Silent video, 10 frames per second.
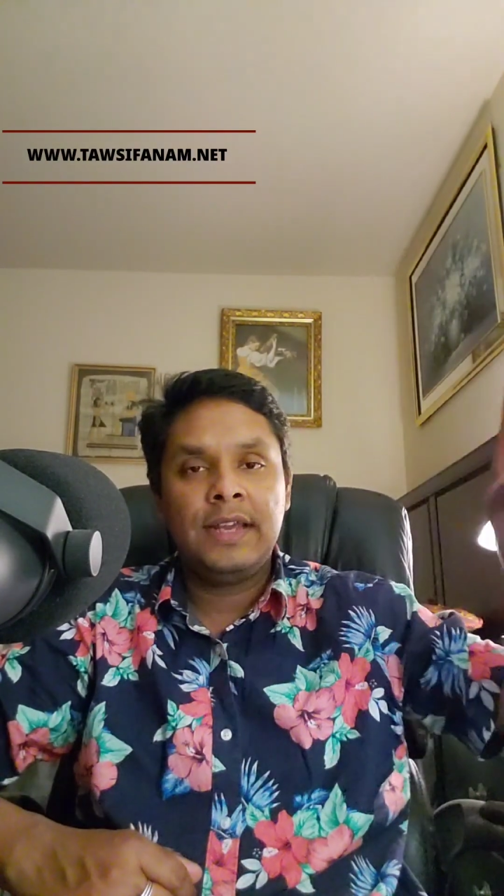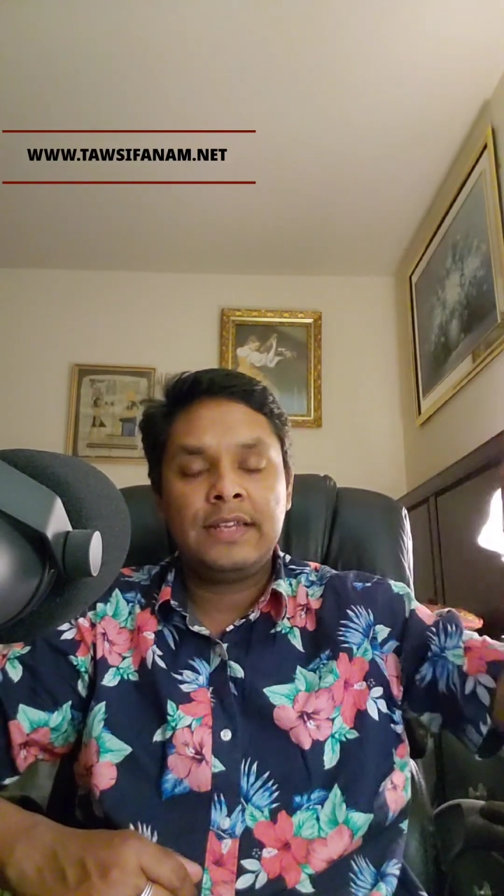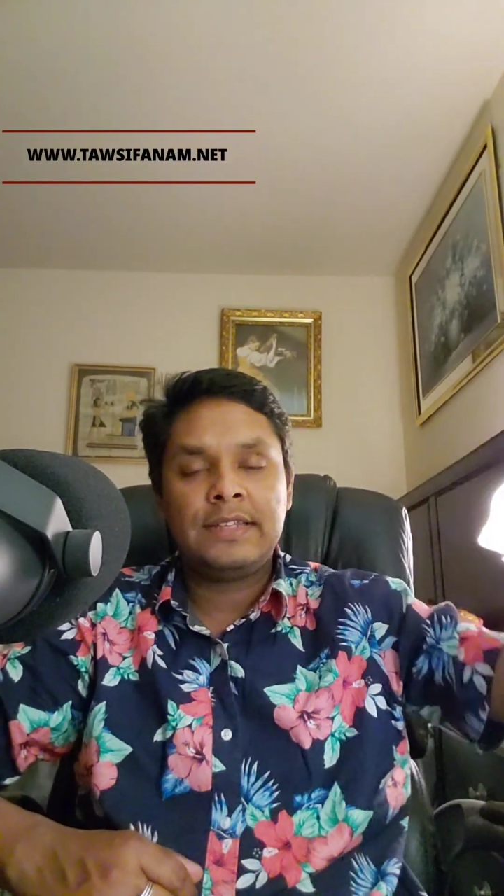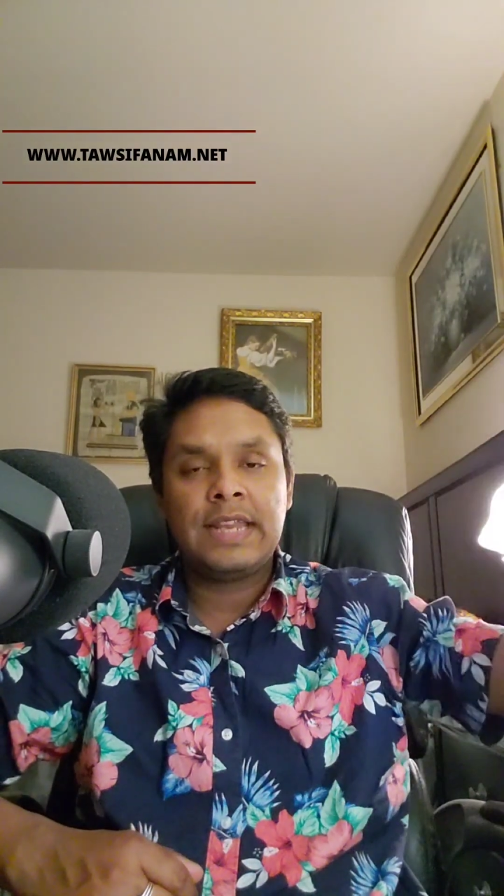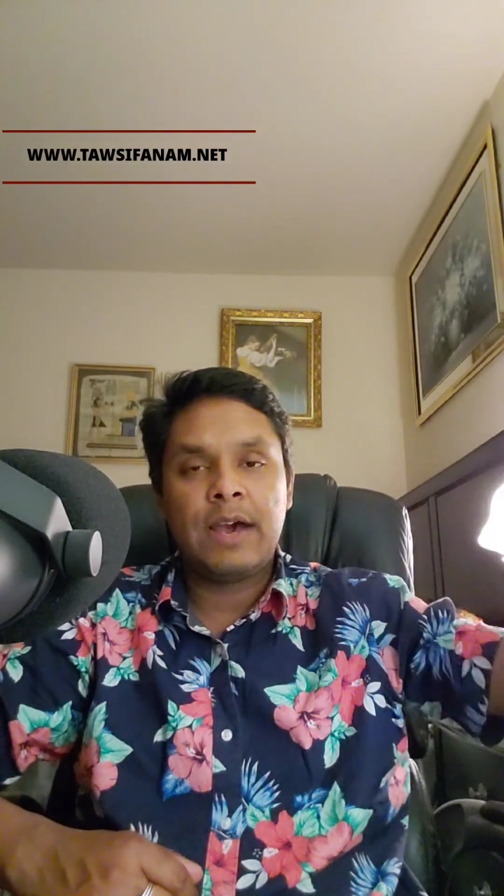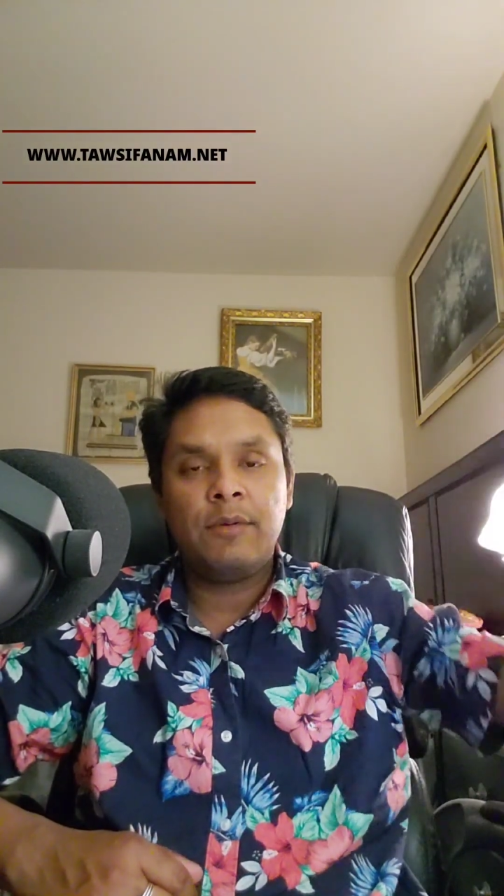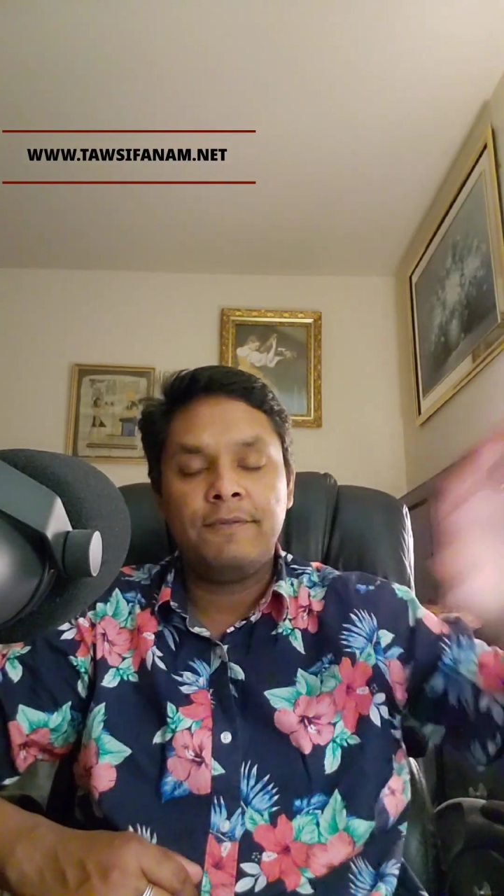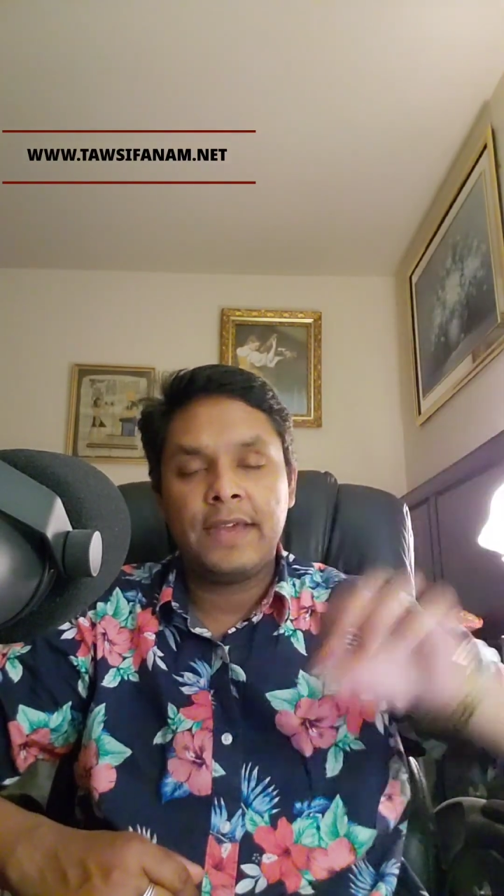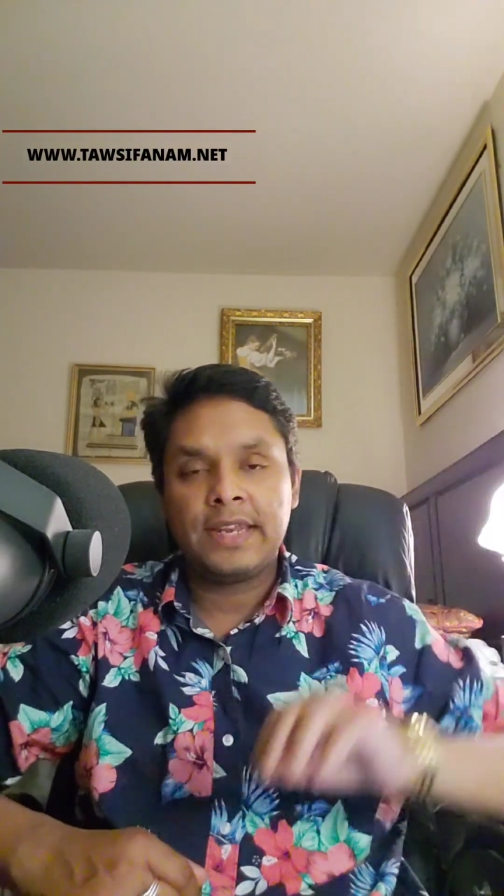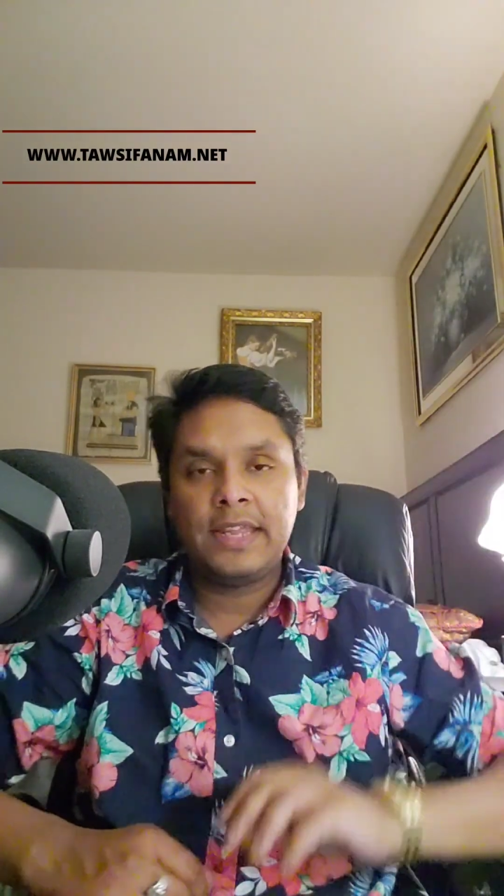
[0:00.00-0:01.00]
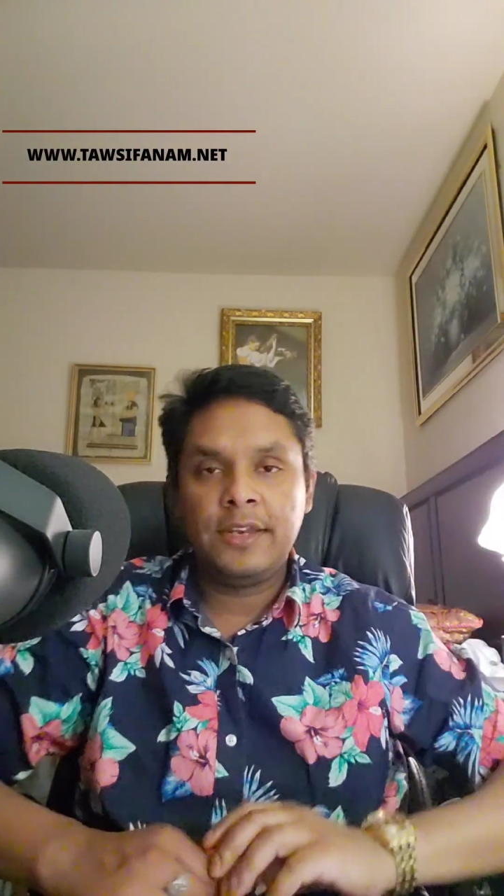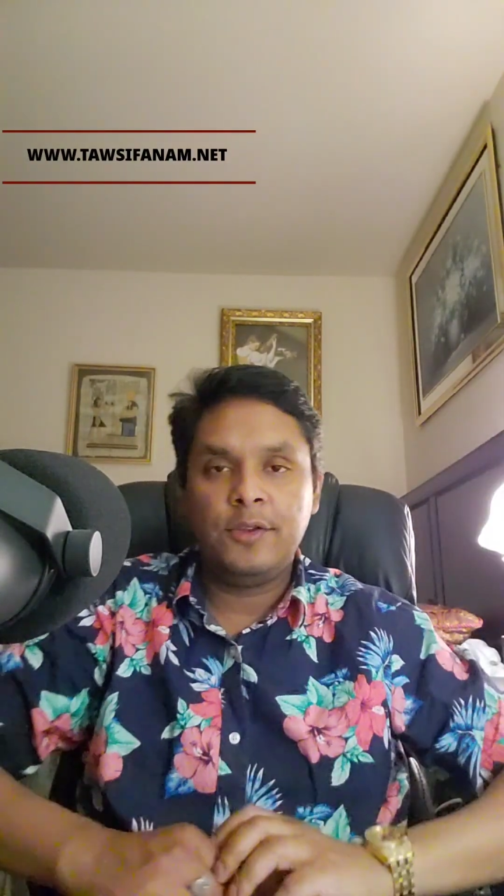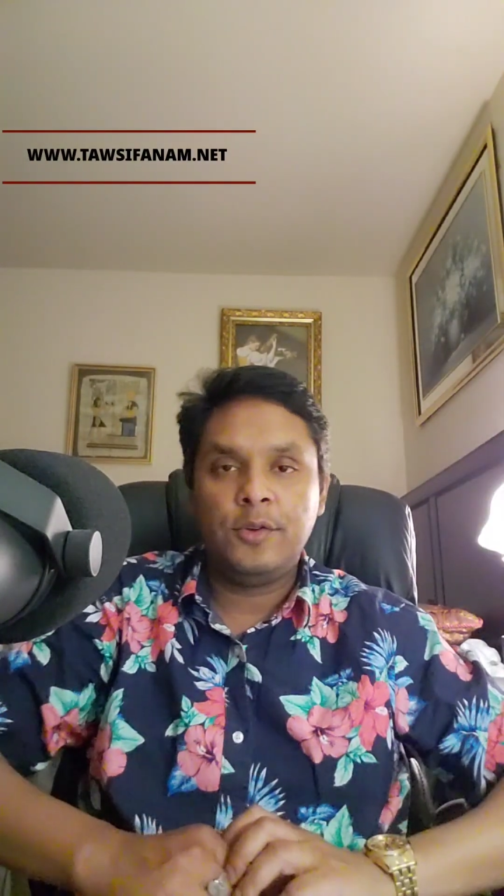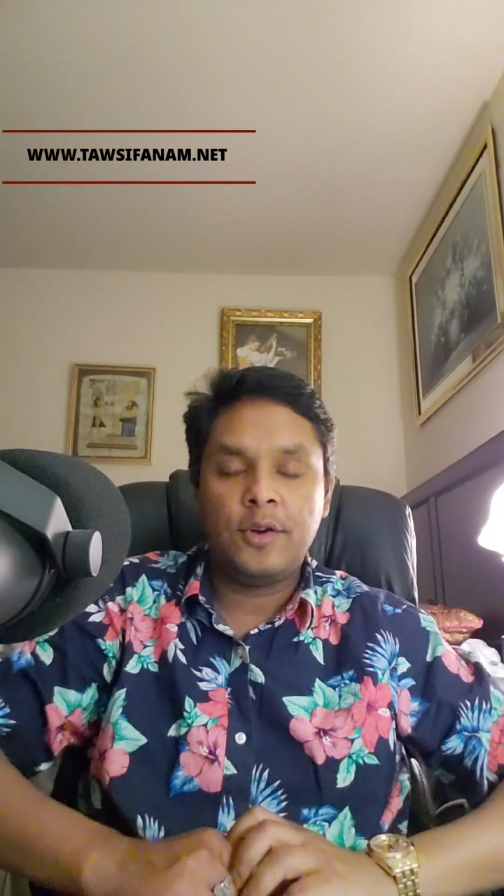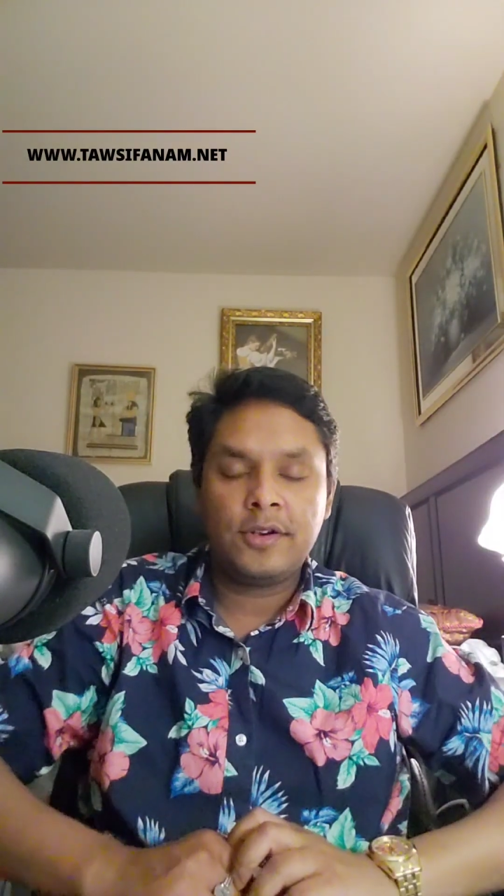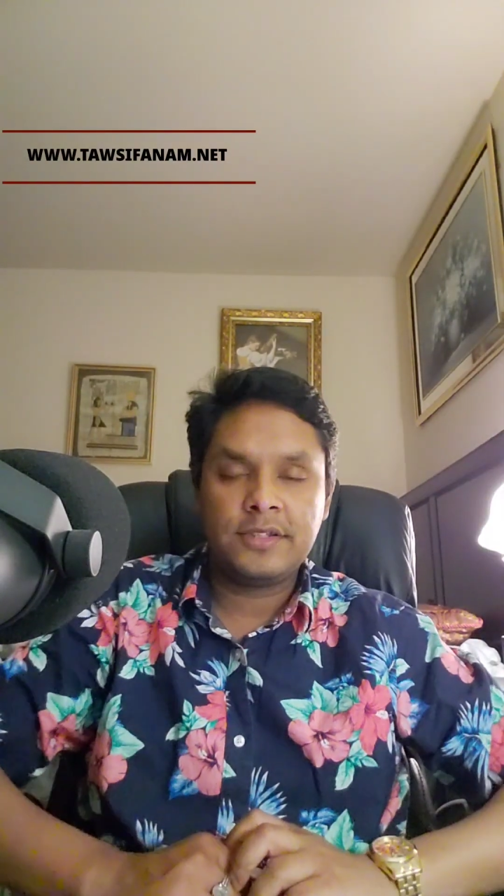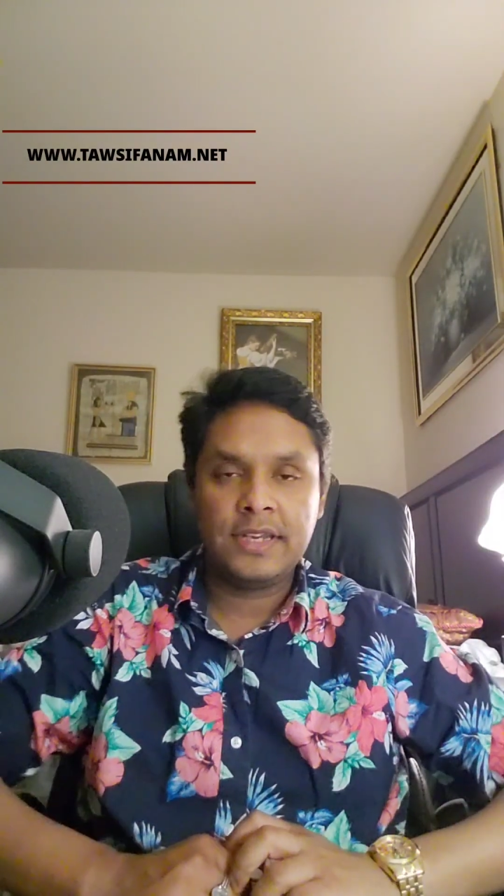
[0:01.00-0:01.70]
it's now affecting New York